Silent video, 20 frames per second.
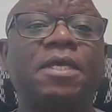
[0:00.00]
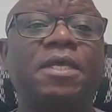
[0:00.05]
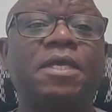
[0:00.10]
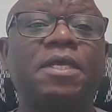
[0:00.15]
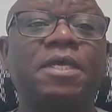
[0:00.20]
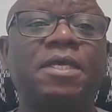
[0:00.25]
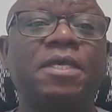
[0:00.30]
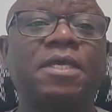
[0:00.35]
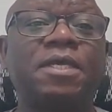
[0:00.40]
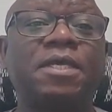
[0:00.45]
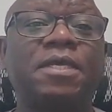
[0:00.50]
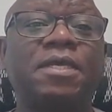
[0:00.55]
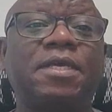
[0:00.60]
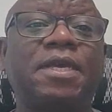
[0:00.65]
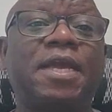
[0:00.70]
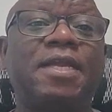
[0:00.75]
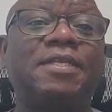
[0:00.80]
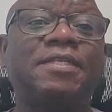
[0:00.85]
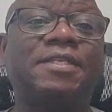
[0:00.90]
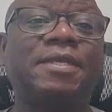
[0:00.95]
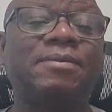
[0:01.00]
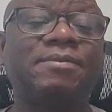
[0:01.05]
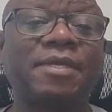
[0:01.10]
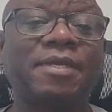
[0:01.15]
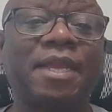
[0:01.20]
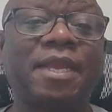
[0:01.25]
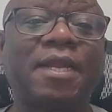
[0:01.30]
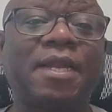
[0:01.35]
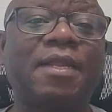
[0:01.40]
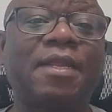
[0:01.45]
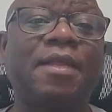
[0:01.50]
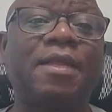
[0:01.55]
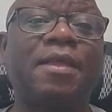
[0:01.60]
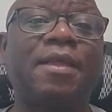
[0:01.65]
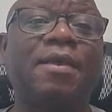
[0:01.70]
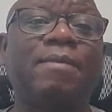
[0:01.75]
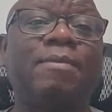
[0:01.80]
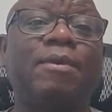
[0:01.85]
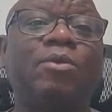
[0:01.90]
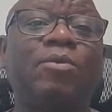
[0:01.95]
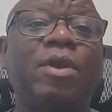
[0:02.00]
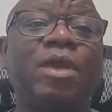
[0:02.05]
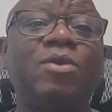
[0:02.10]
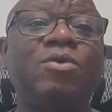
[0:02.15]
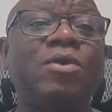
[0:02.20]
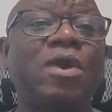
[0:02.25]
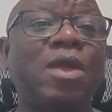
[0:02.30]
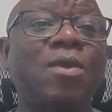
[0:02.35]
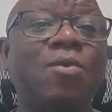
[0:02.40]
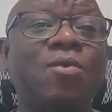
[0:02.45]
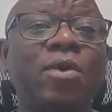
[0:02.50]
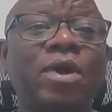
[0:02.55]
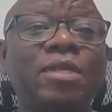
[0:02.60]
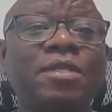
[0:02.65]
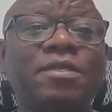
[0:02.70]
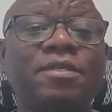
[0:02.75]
you get the same salary. But when you are in